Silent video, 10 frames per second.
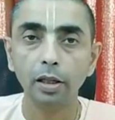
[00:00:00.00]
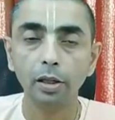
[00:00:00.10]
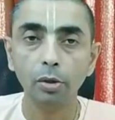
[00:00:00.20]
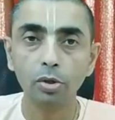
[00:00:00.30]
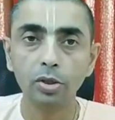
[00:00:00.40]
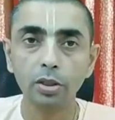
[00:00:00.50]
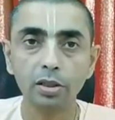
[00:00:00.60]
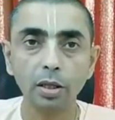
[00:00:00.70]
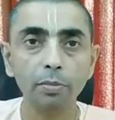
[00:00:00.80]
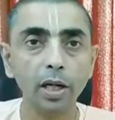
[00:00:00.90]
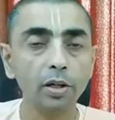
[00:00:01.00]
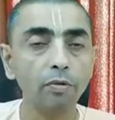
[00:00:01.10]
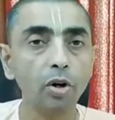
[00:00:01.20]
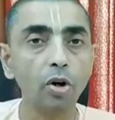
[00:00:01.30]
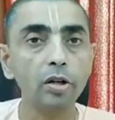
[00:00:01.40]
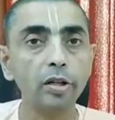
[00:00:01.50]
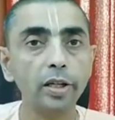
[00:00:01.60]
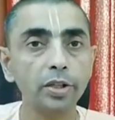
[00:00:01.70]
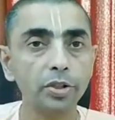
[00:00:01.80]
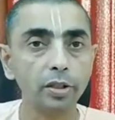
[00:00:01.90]
Looks some kind of a
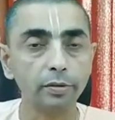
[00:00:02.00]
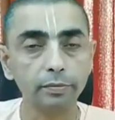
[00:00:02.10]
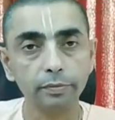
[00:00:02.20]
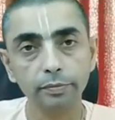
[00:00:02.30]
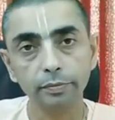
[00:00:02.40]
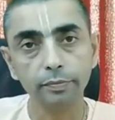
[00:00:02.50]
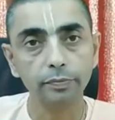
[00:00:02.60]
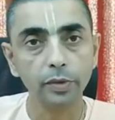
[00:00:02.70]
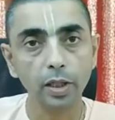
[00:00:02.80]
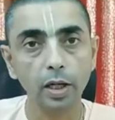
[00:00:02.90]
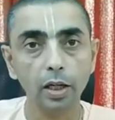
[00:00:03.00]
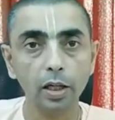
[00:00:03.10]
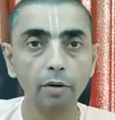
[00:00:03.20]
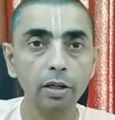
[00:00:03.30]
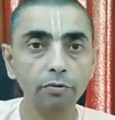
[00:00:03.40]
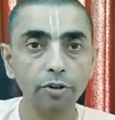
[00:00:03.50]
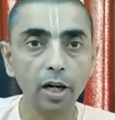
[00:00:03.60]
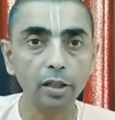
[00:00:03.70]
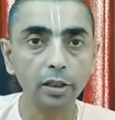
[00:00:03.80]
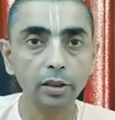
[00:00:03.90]
contradiction. Loving
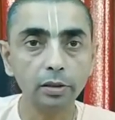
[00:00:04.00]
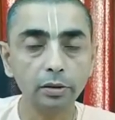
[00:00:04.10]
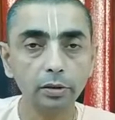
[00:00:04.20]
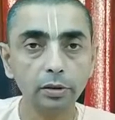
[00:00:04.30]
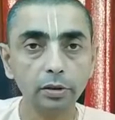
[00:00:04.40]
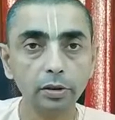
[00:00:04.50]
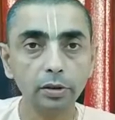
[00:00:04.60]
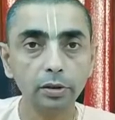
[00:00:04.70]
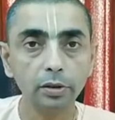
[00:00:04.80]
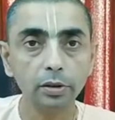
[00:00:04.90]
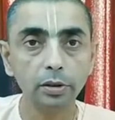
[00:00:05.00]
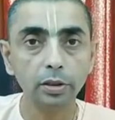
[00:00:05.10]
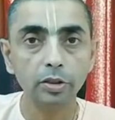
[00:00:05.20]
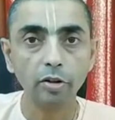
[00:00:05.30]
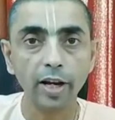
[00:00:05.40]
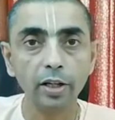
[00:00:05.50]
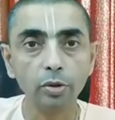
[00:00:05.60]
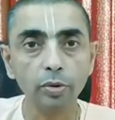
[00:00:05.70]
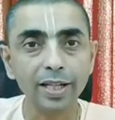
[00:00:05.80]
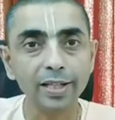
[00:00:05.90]
Father trying
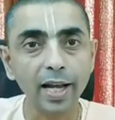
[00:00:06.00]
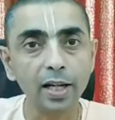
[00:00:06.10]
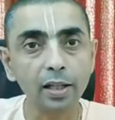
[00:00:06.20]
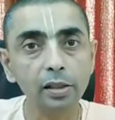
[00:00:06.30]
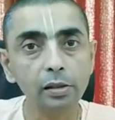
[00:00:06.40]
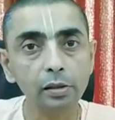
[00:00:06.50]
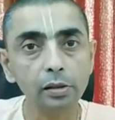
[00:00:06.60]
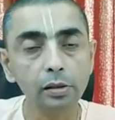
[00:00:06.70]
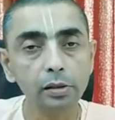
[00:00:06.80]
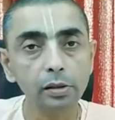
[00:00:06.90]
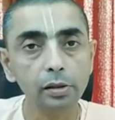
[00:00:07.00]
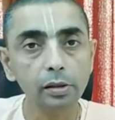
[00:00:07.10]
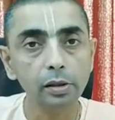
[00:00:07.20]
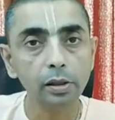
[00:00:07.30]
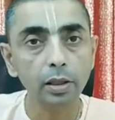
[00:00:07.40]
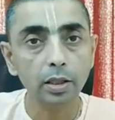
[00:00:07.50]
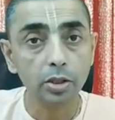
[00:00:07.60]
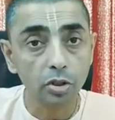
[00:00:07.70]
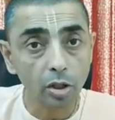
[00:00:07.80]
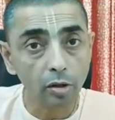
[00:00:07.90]
to entangle his
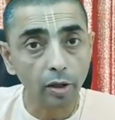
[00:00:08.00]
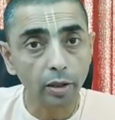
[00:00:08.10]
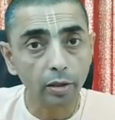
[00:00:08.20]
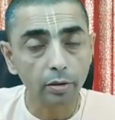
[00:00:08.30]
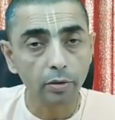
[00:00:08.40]
children.